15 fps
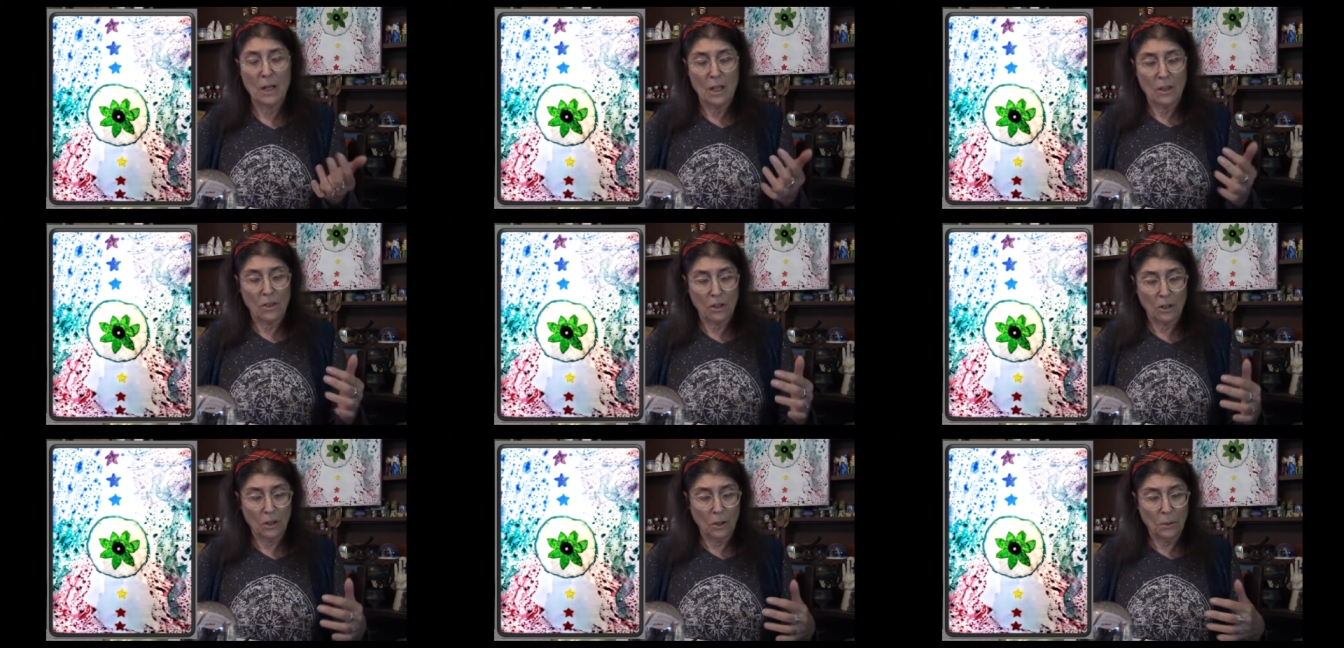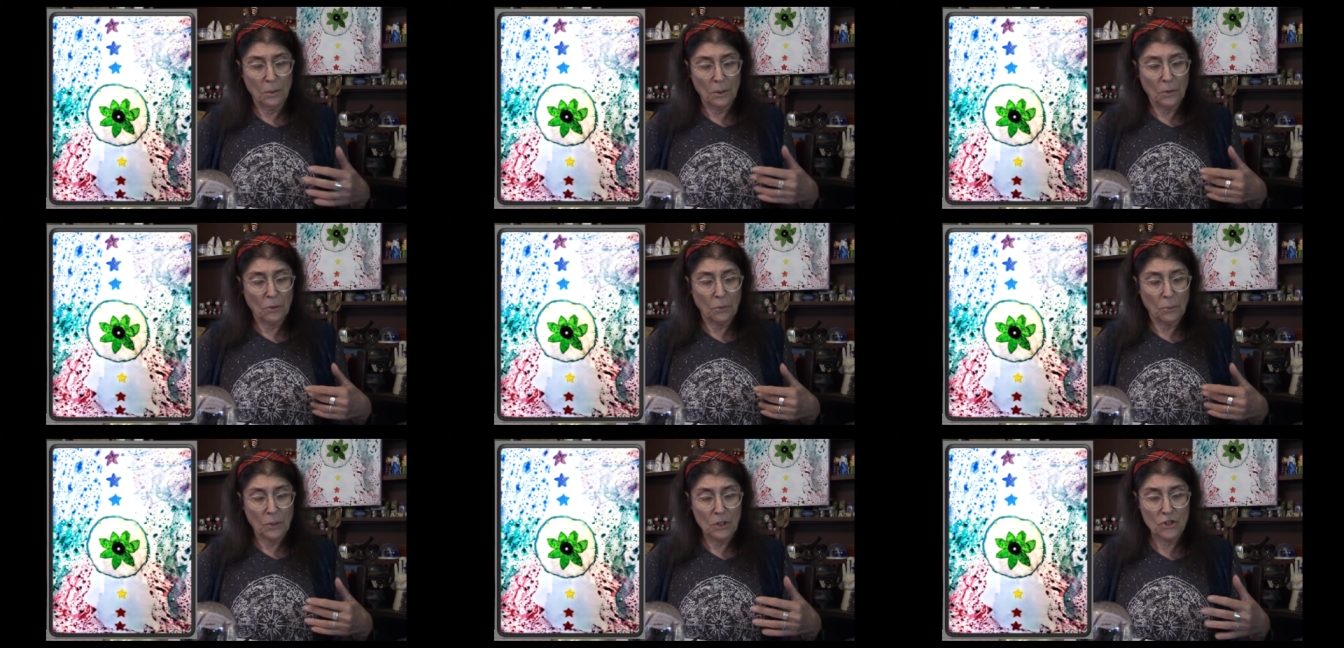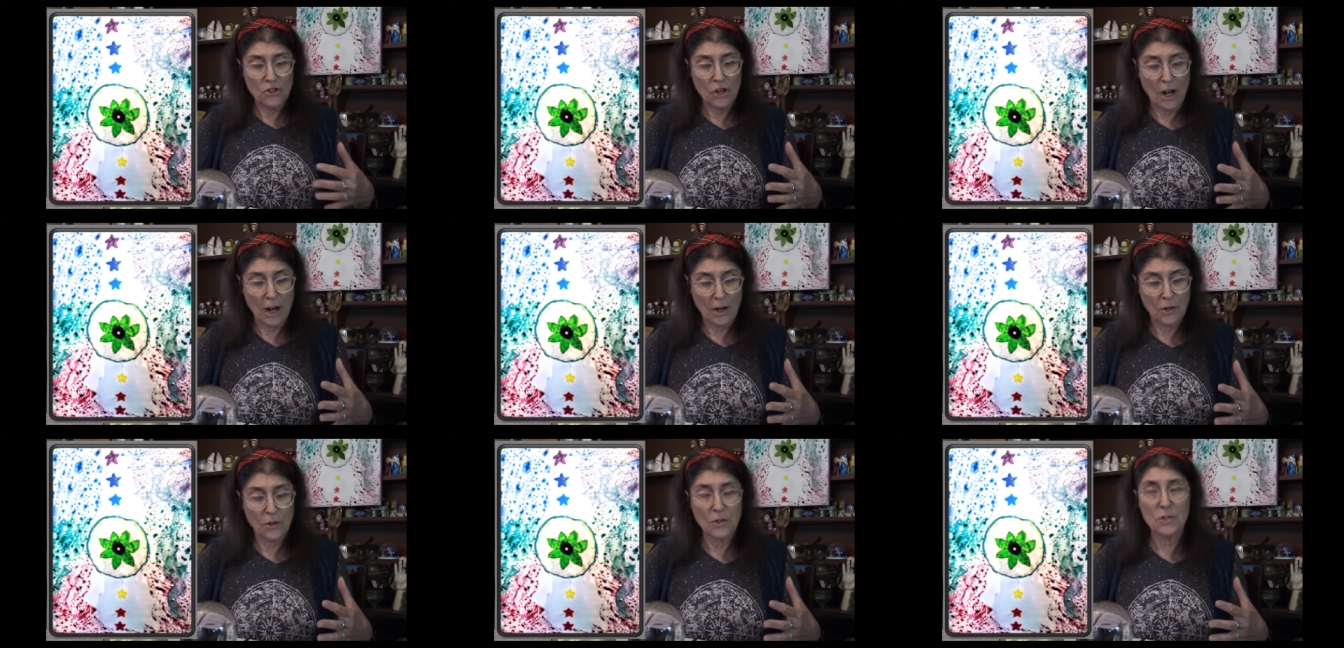The lower three
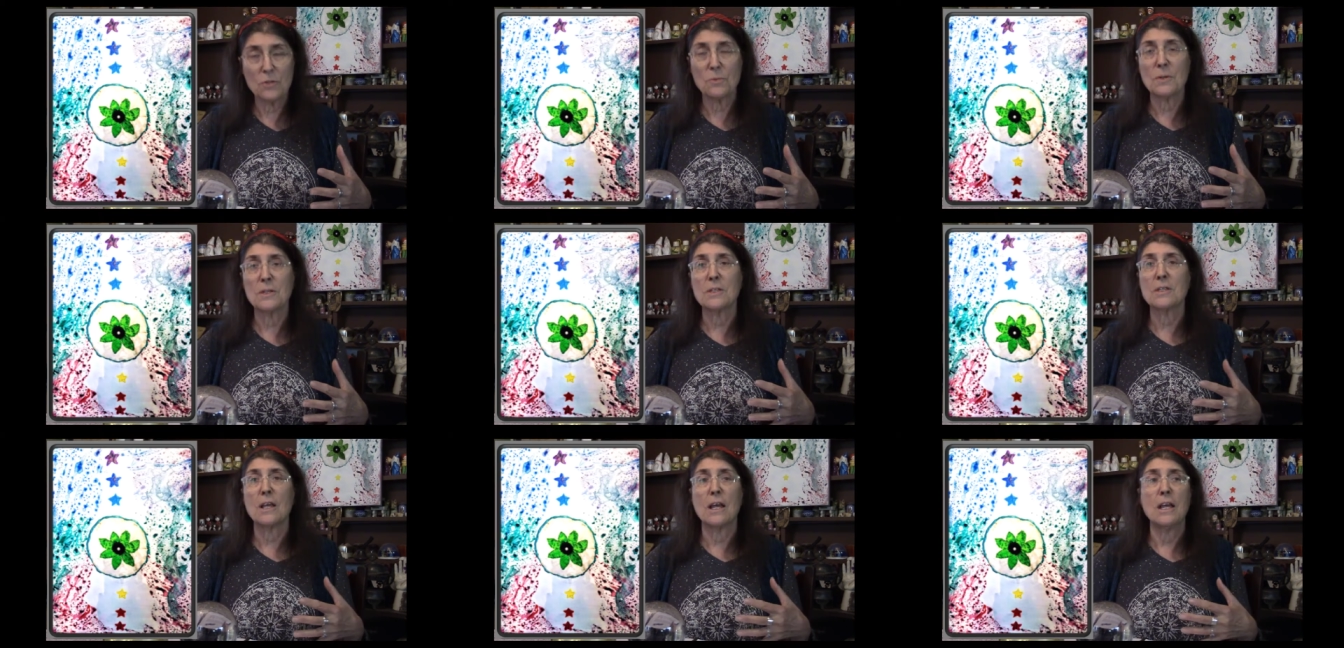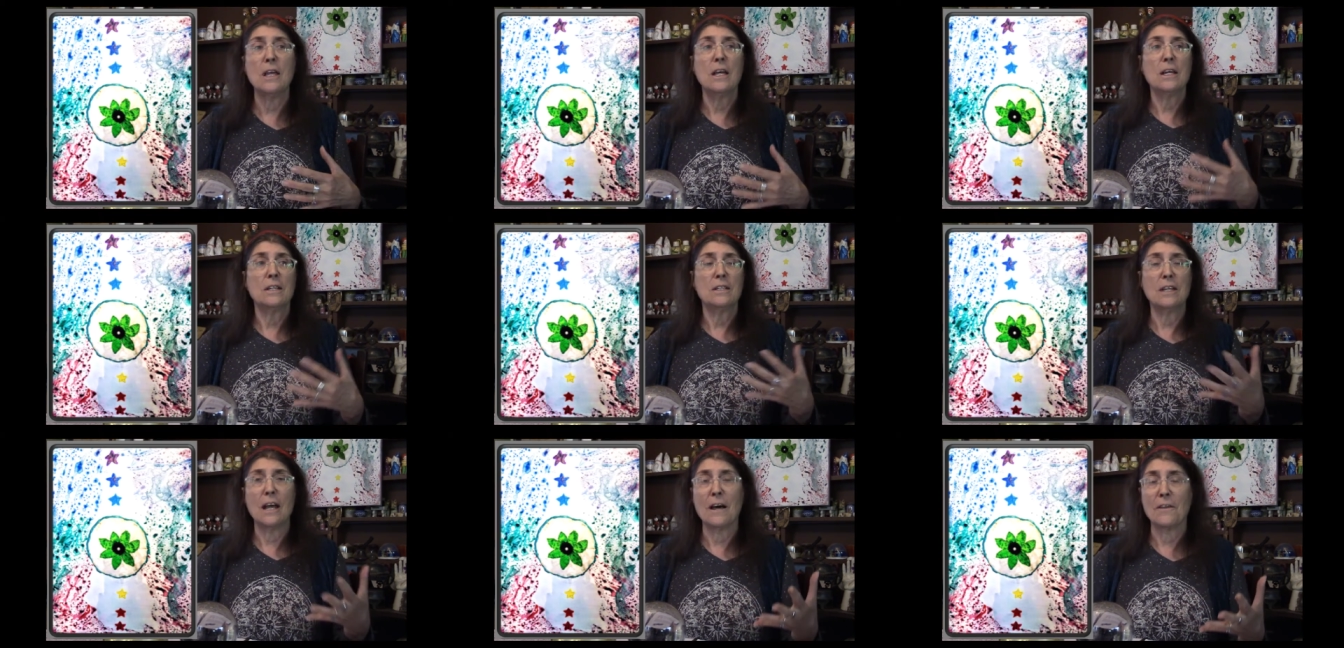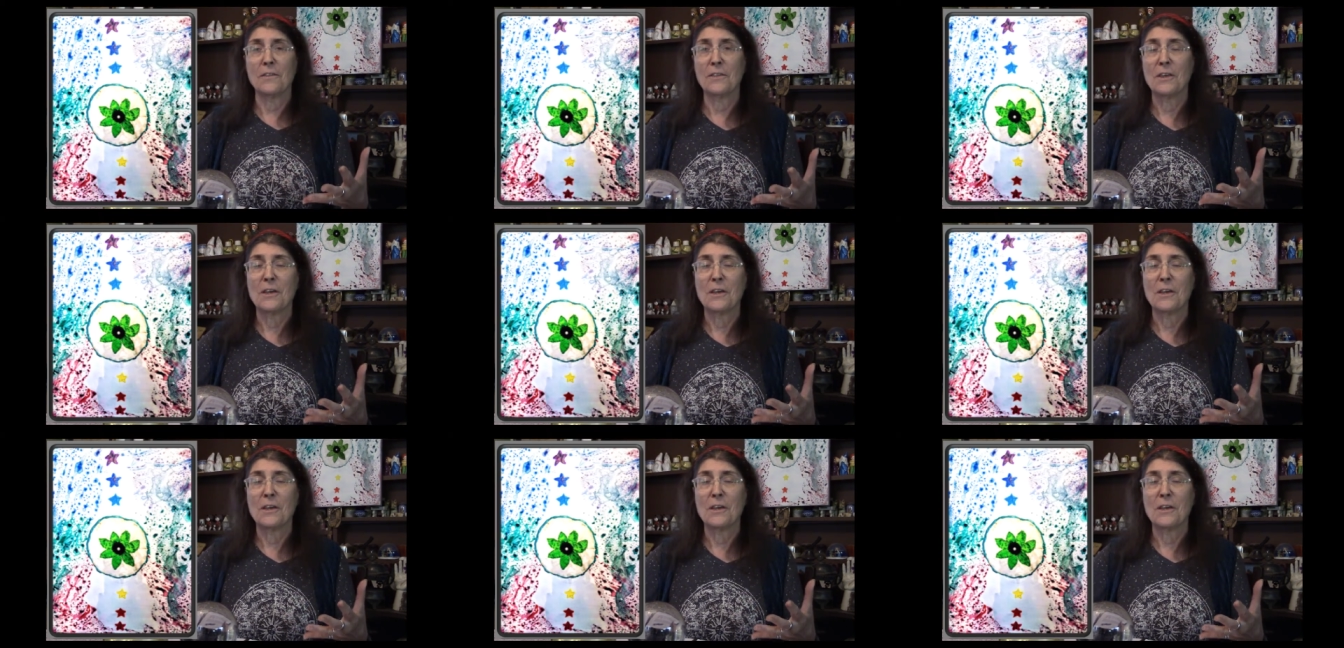chakras will say death.